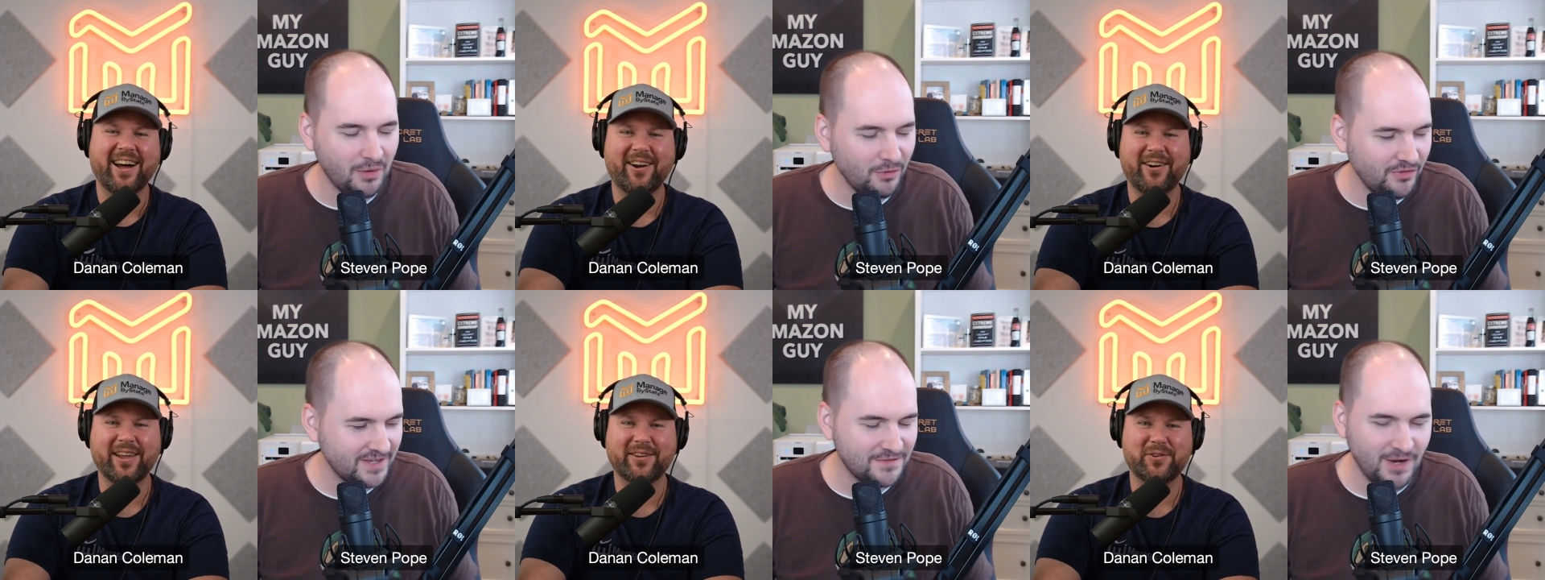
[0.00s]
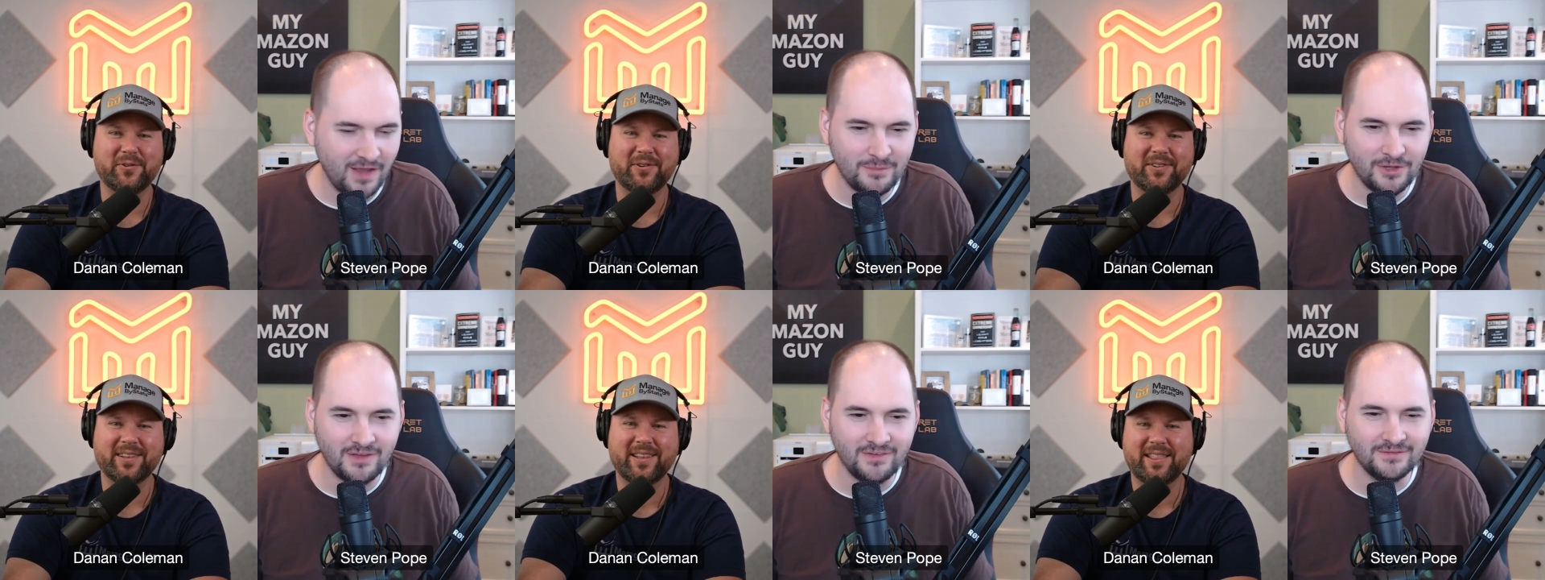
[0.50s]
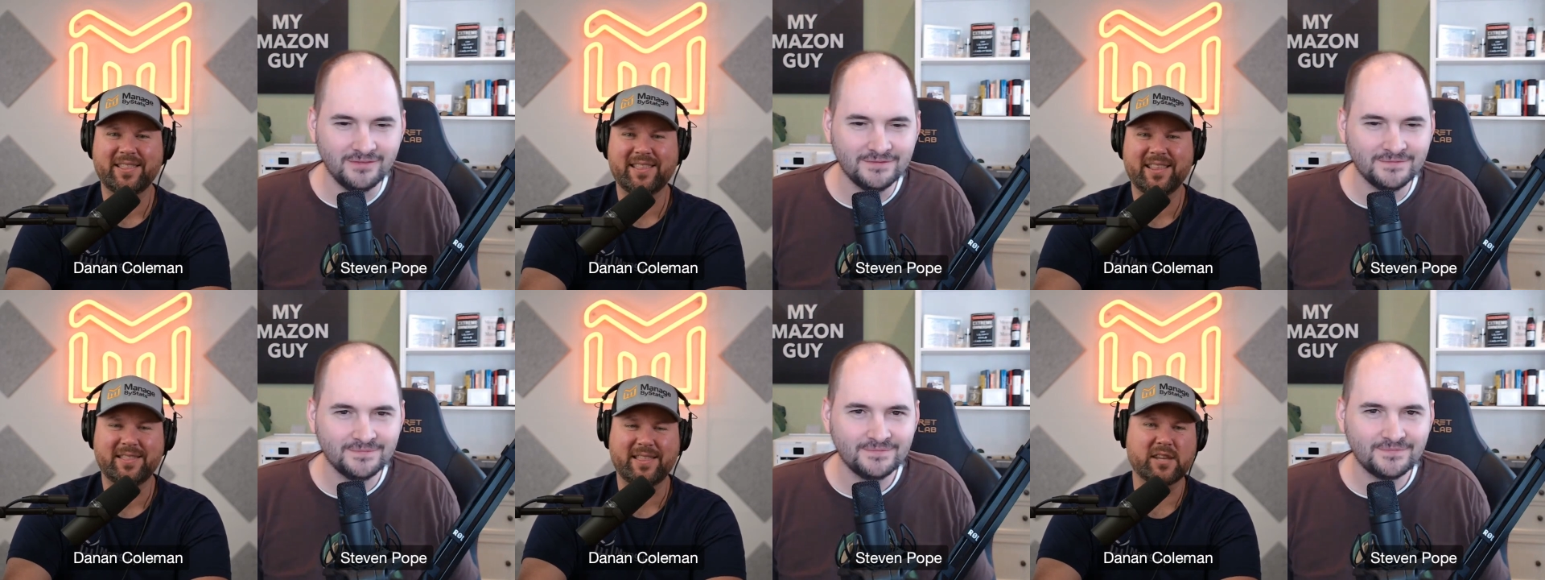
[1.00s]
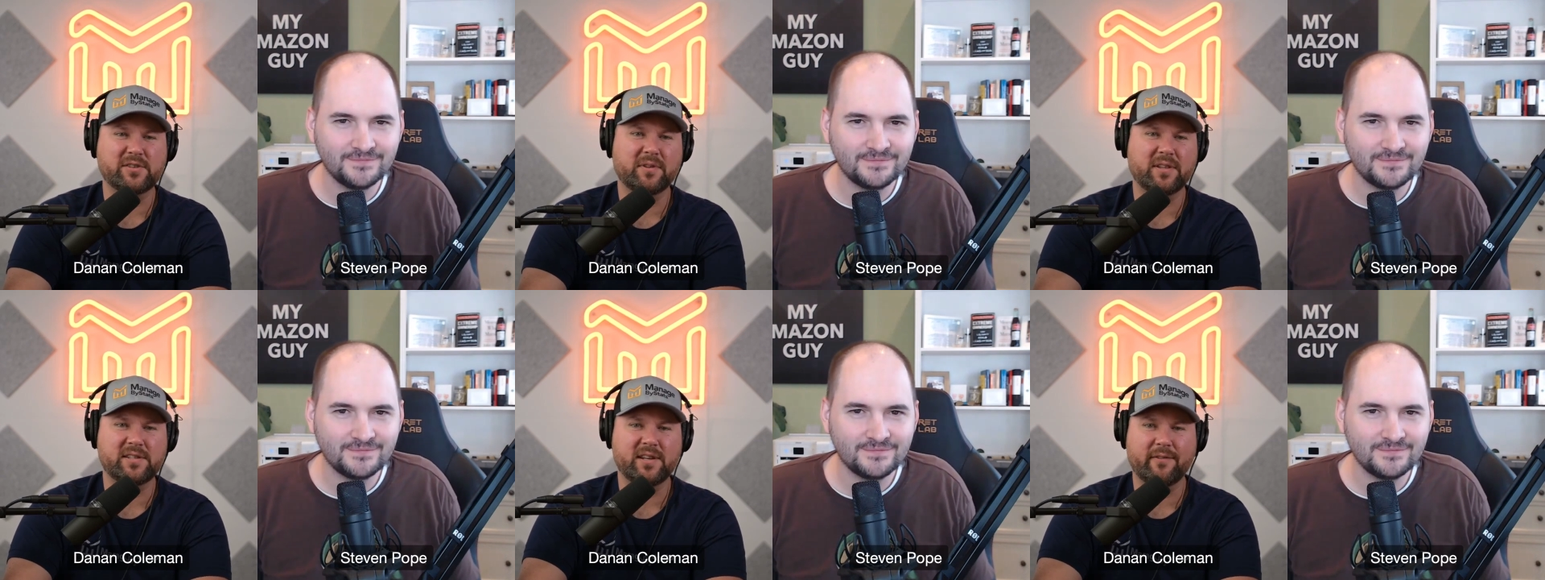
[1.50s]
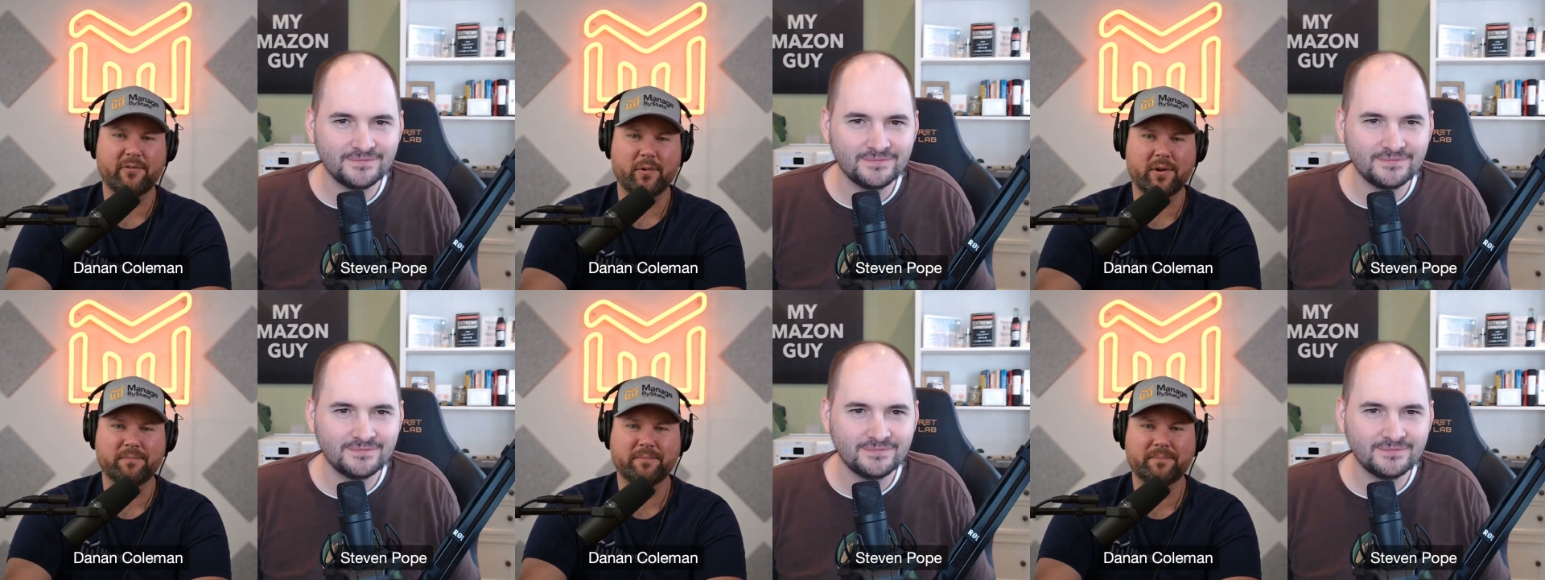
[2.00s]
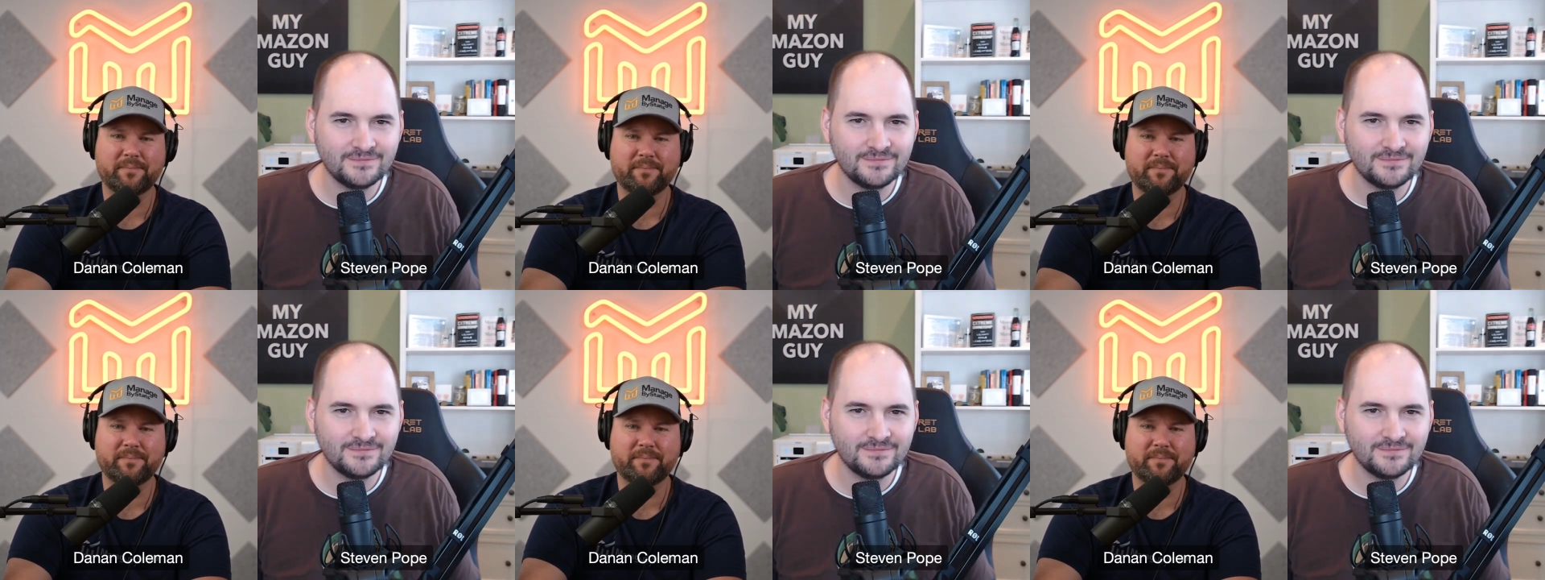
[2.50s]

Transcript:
Speaker 1: All right, cool. Well, thanks for having me on. Thanks for listening, everyone.